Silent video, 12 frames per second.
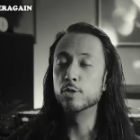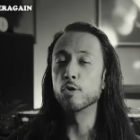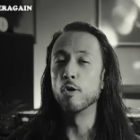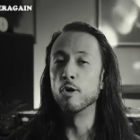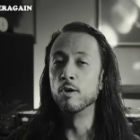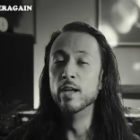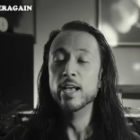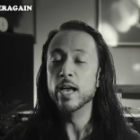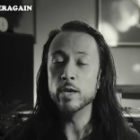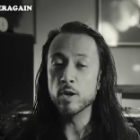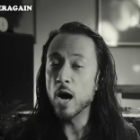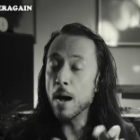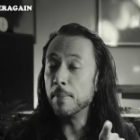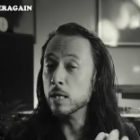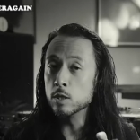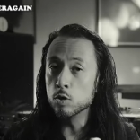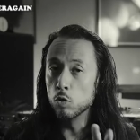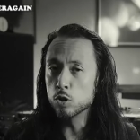troll and you hop
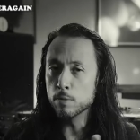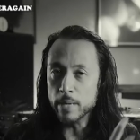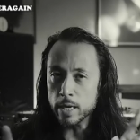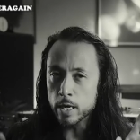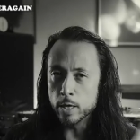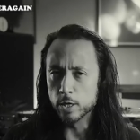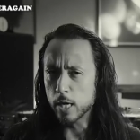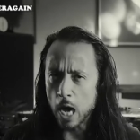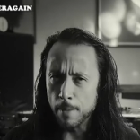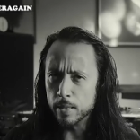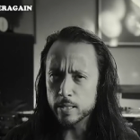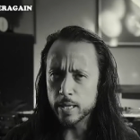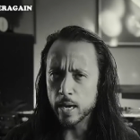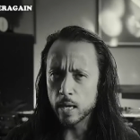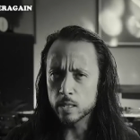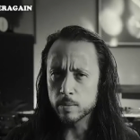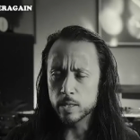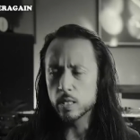on social media and you're commenting
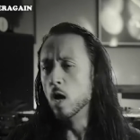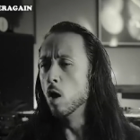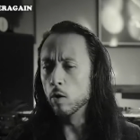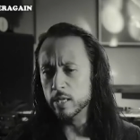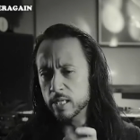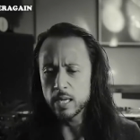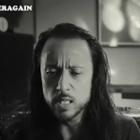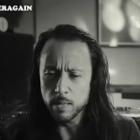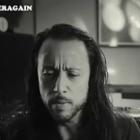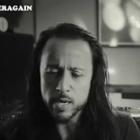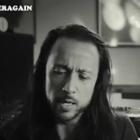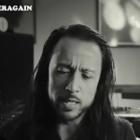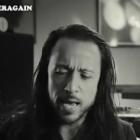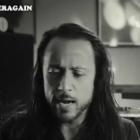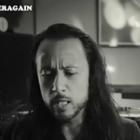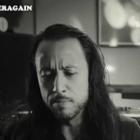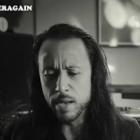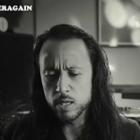on somebody's or you send somebody a
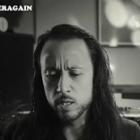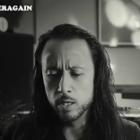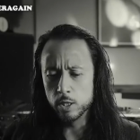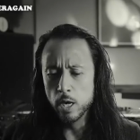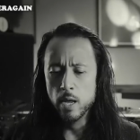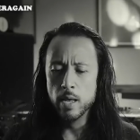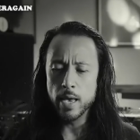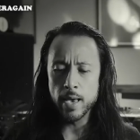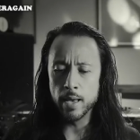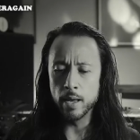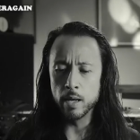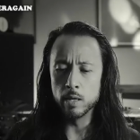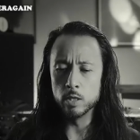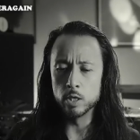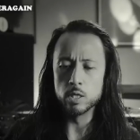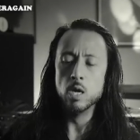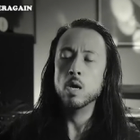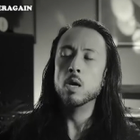text message and
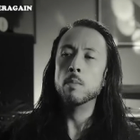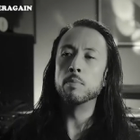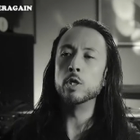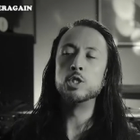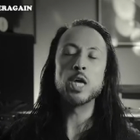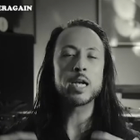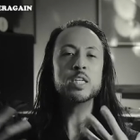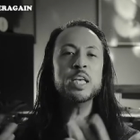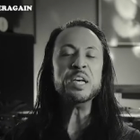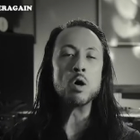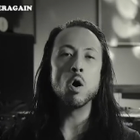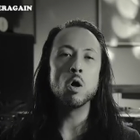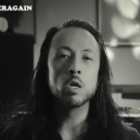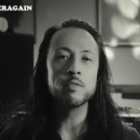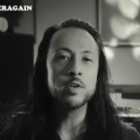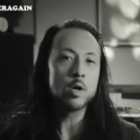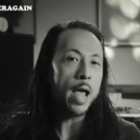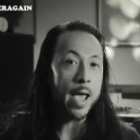just projecting all
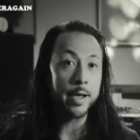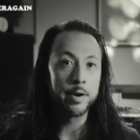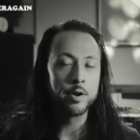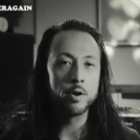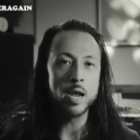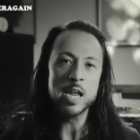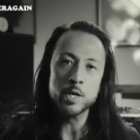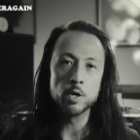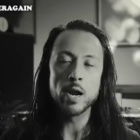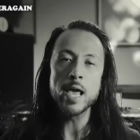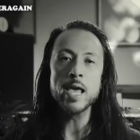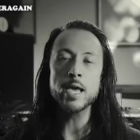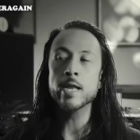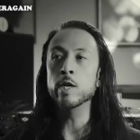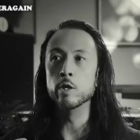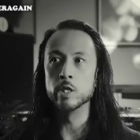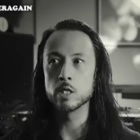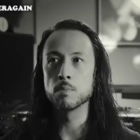of your anger and your hate and
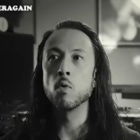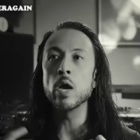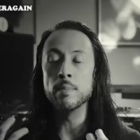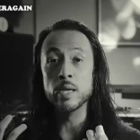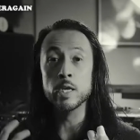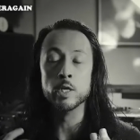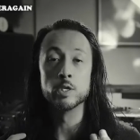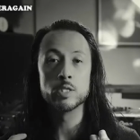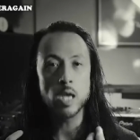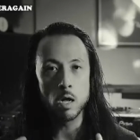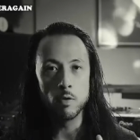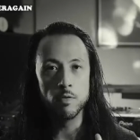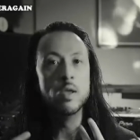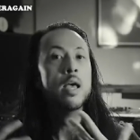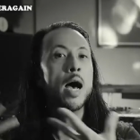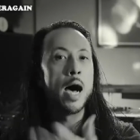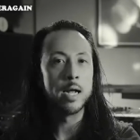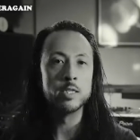your disappointment in yourself
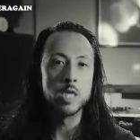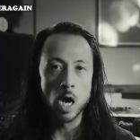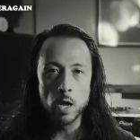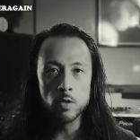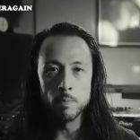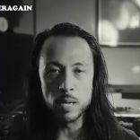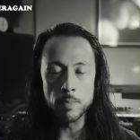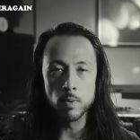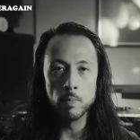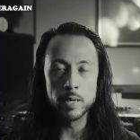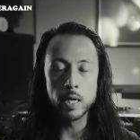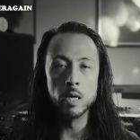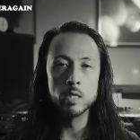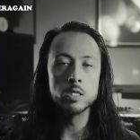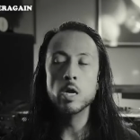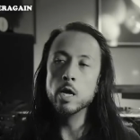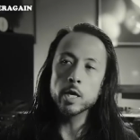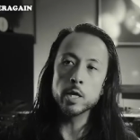onto other people because